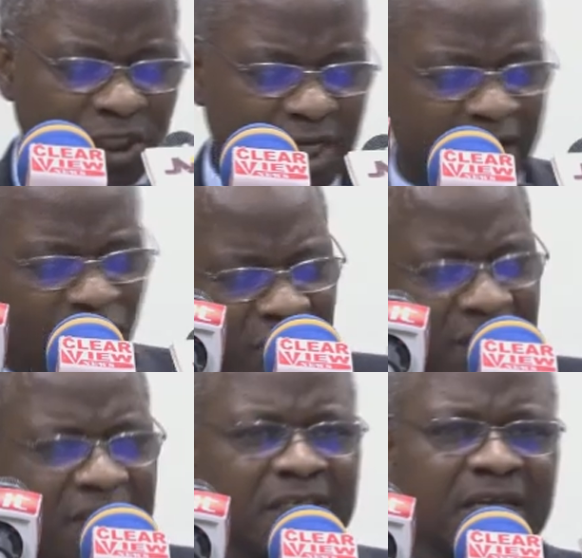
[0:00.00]
I
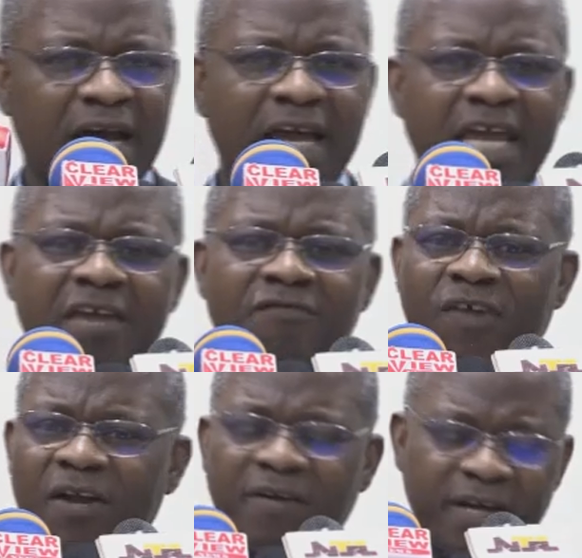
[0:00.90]
consider a
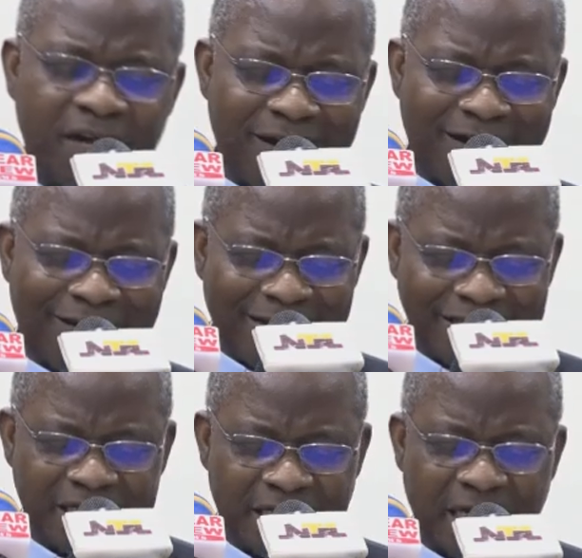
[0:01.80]
very
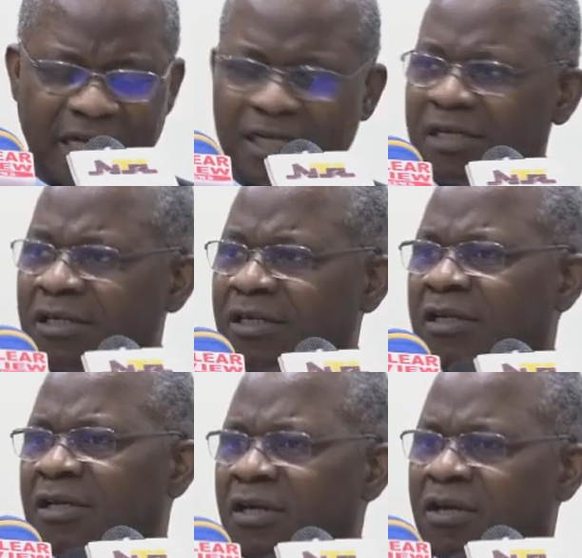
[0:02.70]
critical
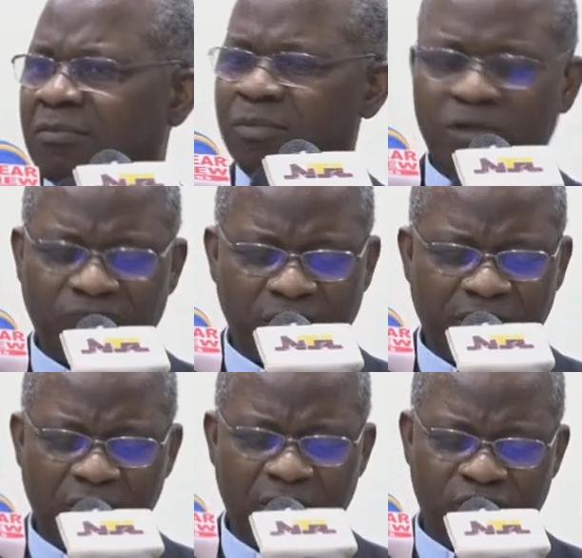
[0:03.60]
but very
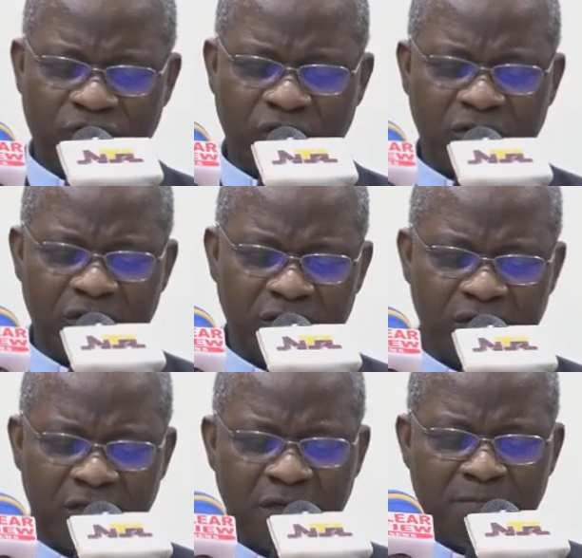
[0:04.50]
often
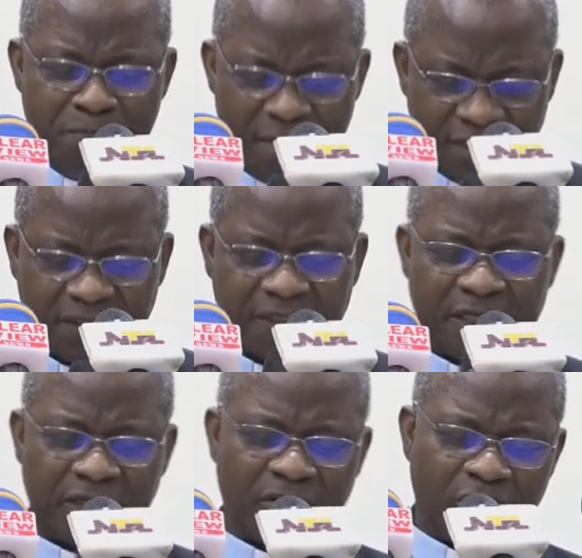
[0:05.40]

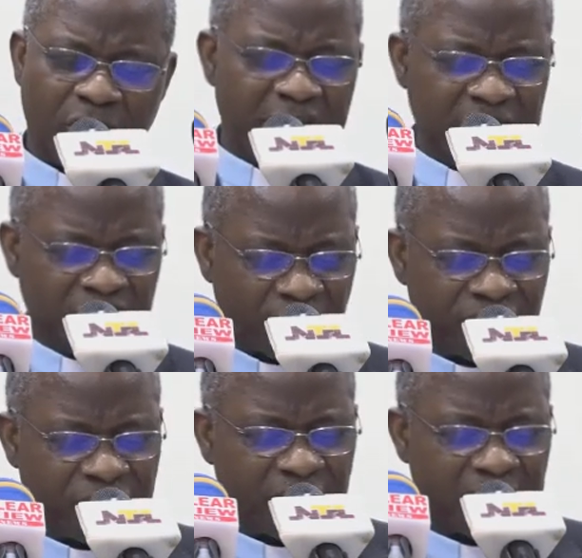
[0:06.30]
missing or
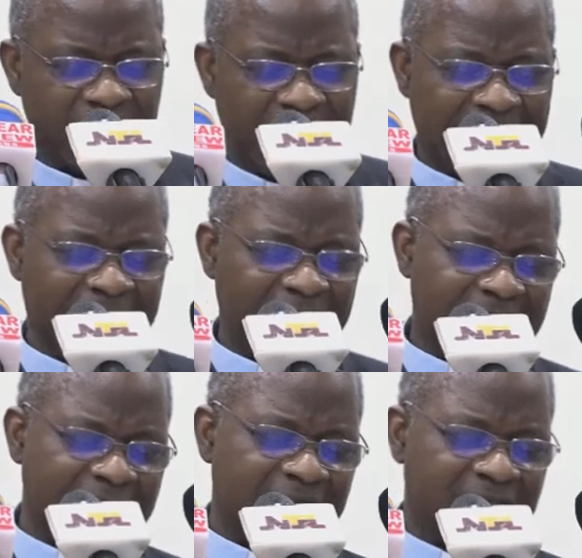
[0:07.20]
insufficiently
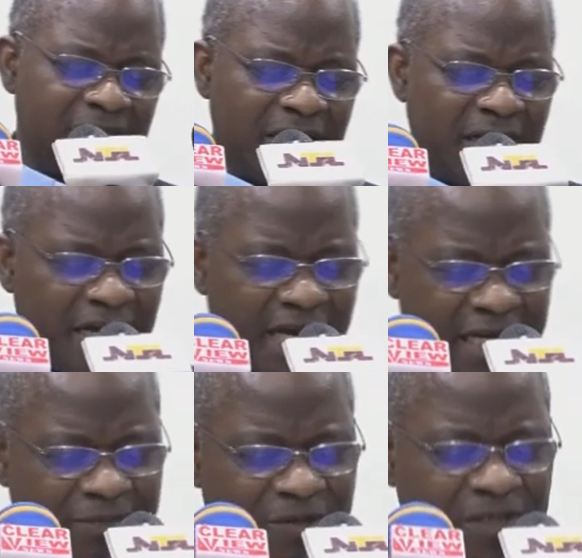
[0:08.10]
highlighted
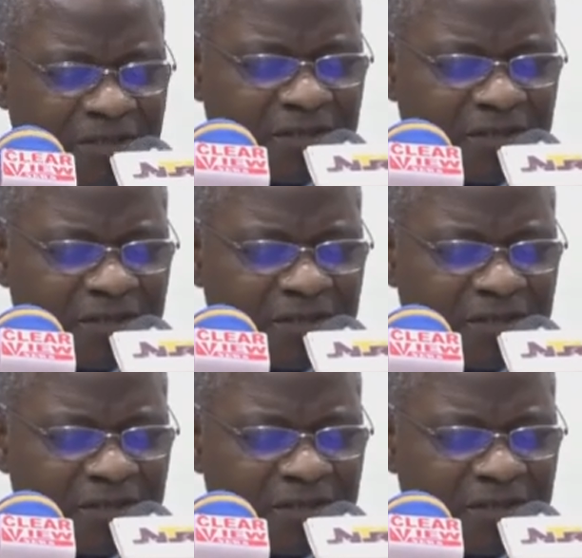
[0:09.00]
element